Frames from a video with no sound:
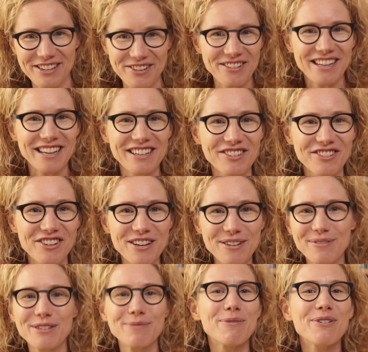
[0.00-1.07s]
doing
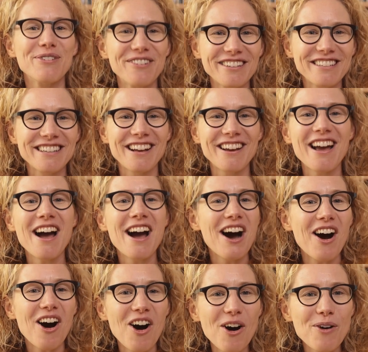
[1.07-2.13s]
extreme sports.
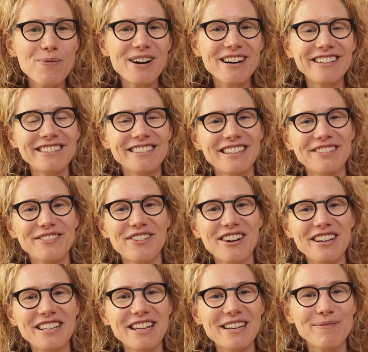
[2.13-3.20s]
Our world is
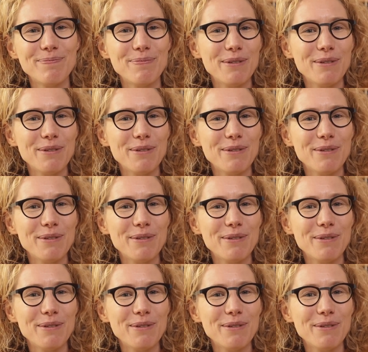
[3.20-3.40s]
finding